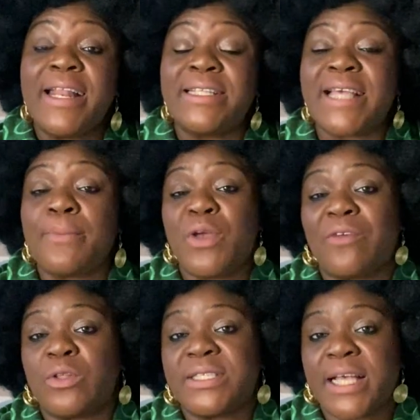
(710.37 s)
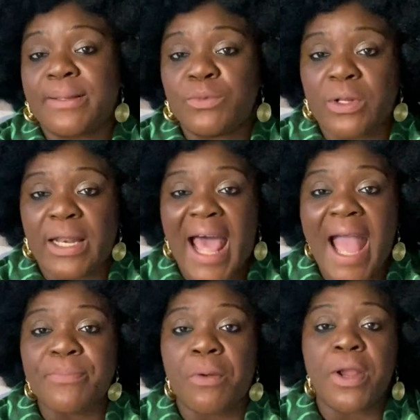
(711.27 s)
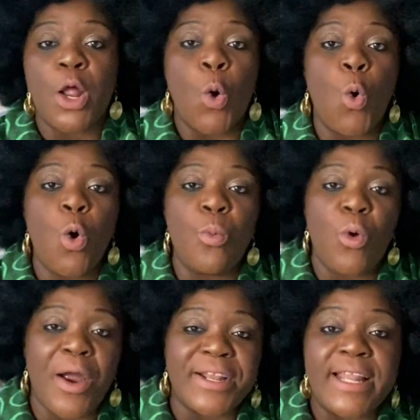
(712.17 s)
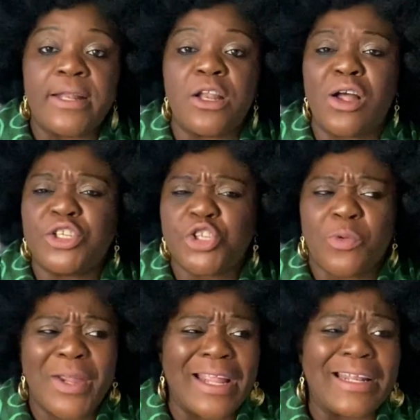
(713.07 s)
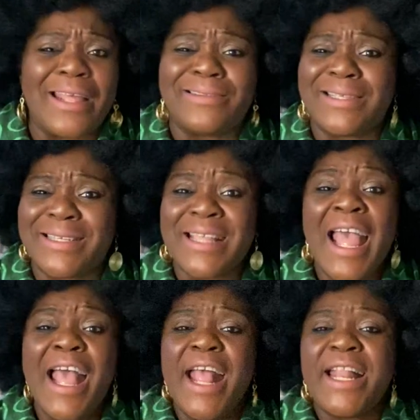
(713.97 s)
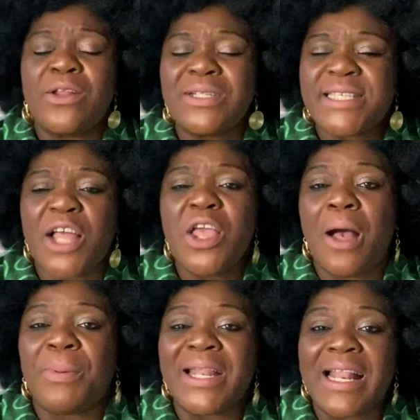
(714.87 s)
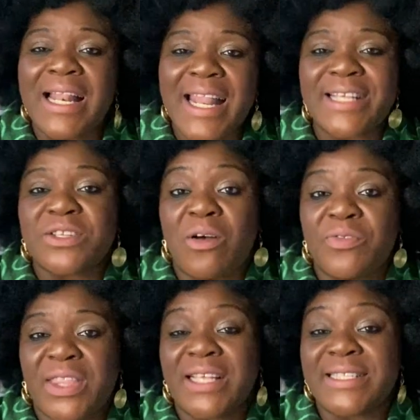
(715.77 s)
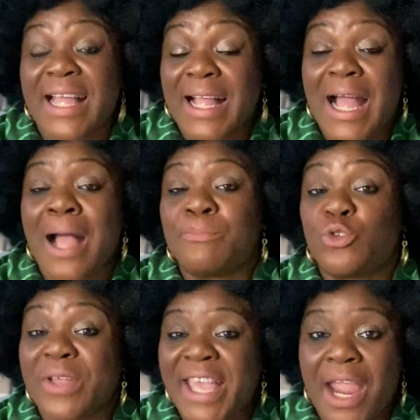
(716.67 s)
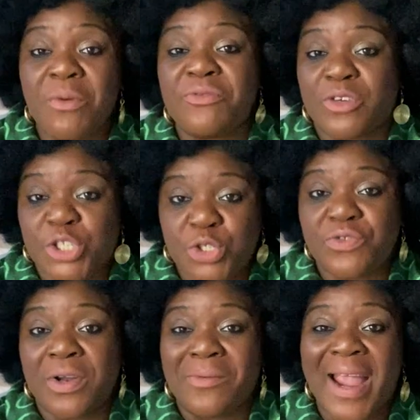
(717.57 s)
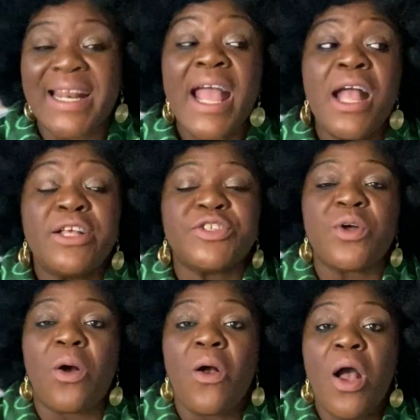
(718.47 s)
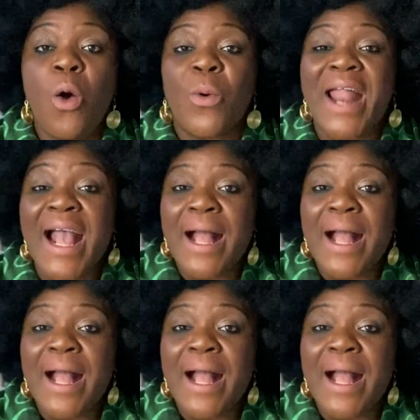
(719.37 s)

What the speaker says: time you have to take them to the library, the homework, the nurturing, they don't tell you about the list of things that come to caring for children, right? So when I